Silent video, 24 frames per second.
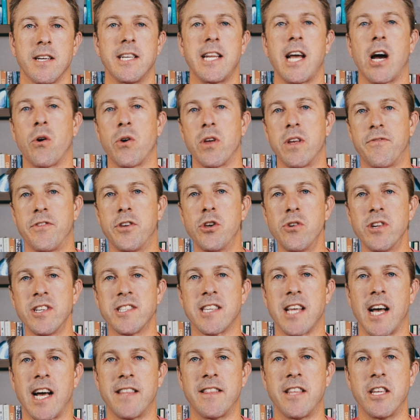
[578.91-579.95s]
Now, if you
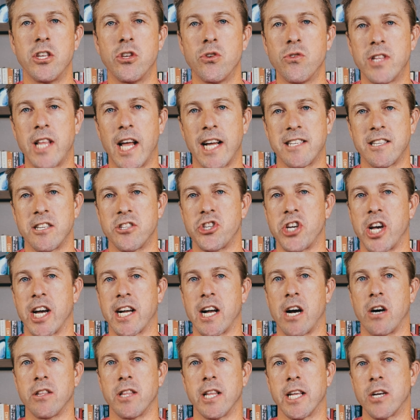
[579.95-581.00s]
decide that you'd like to check
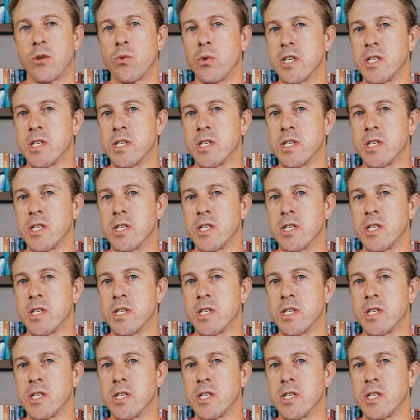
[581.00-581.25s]
out Link